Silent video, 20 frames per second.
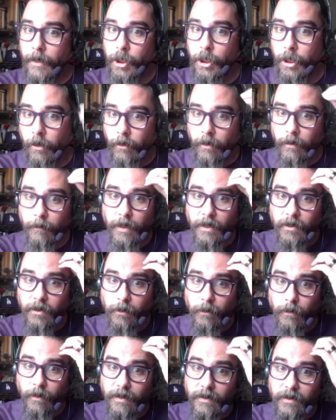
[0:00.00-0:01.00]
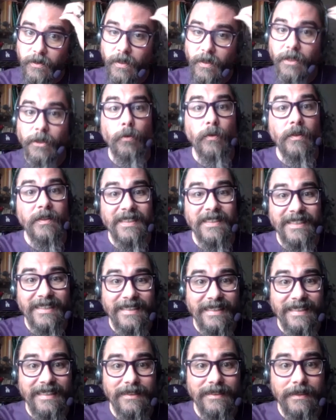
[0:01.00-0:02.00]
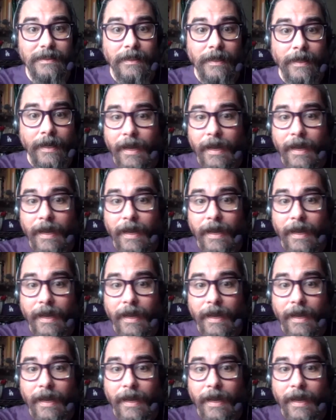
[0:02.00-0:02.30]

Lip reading: sharing my screen so that you can see it.